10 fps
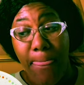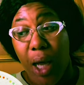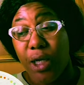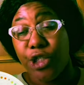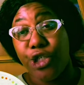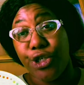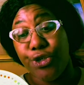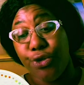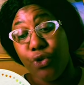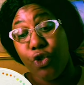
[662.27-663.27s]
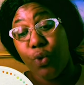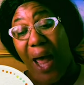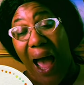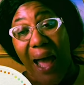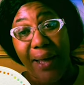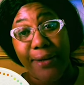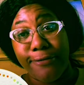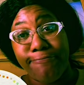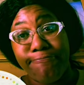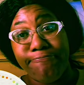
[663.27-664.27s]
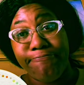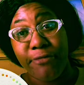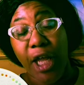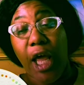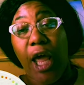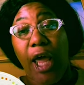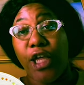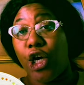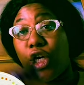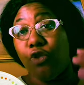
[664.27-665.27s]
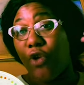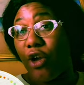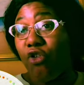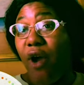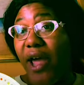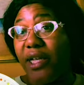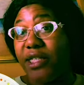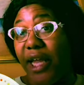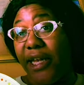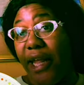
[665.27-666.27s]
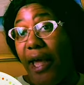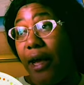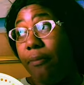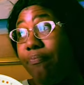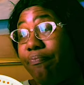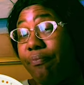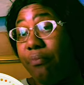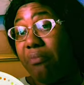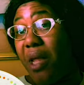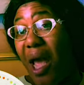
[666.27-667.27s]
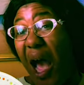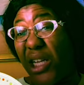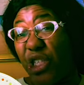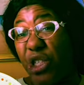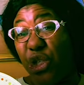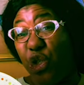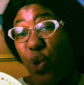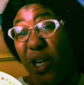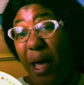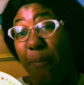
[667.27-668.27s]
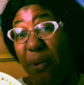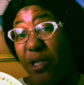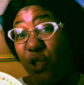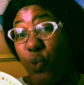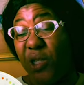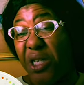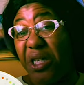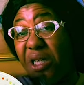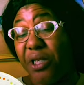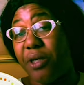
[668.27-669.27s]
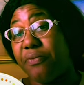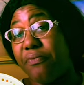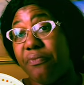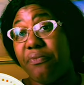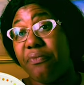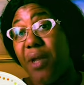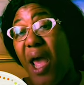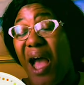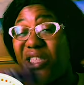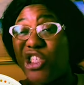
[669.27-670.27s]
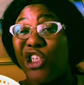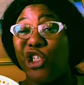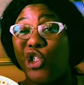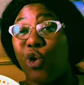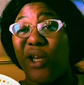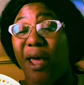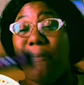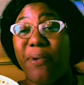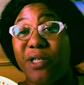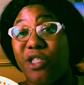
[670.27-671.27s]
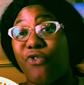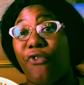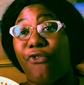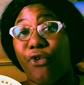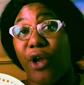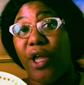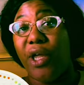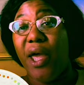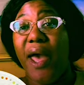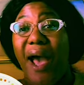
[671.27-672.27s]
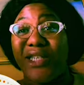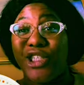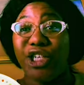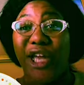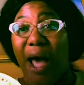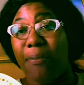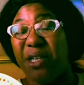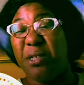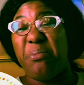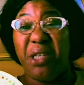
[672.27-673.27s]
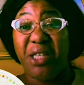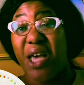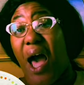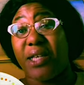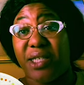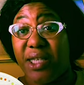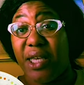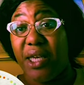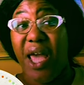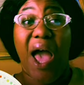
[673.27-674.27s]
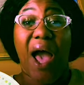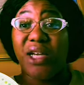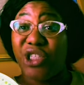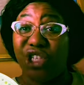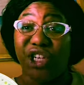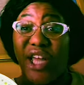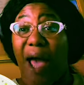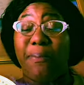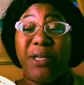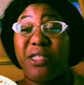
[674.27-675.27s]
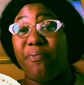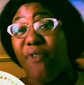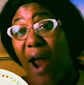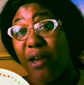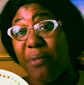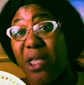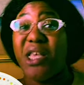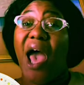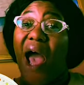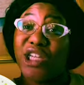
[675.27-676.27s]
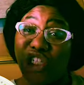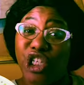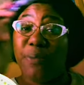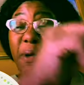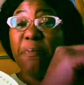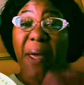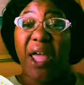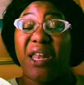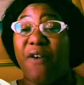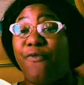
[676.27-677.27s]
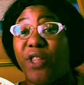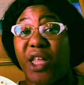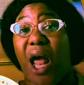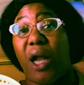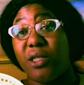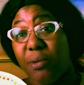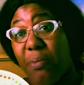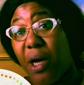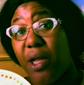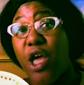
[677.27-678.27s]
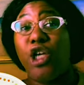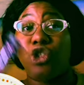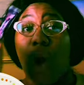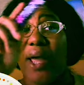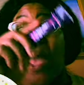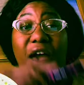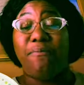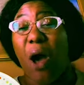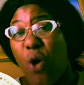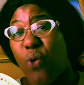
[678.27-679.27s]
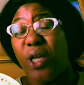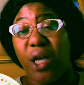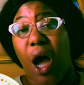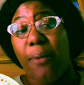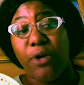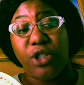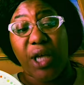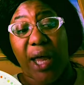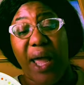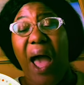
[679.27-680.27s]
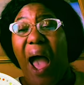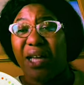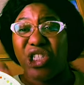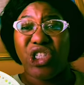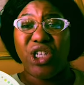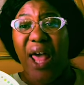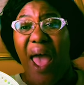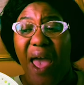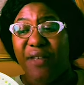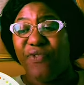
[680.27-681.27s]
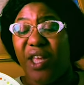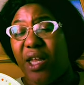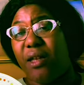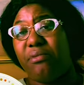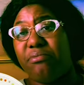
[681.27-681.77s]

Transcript: until you die. And you're going to regret and say, damn, I should have joined that business with Tanisha. I should have joined that business for free. I should have got me some detox tea. I should have got me some vitamins. I should have been paying that $50 a month so I could have my own e-commerce site. I should have did it.